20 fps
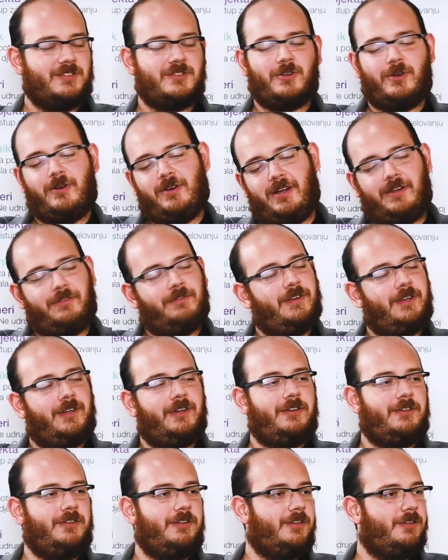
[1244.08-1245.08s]
So I
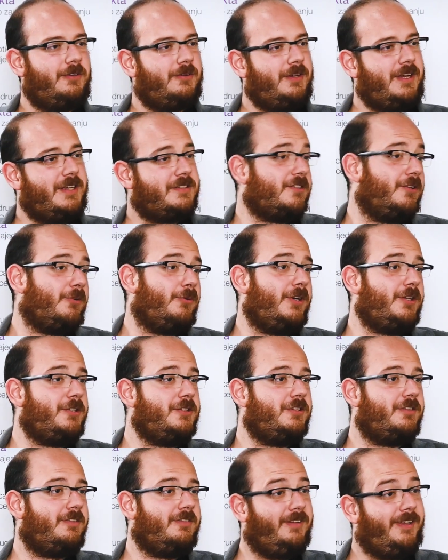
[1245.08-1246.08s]
figured, you know, ask the
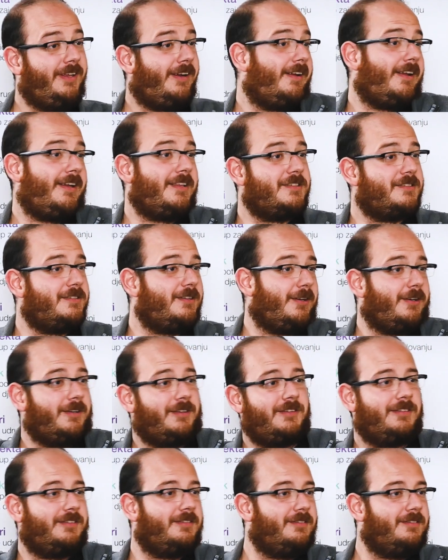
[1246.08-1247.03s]
question, get a head start.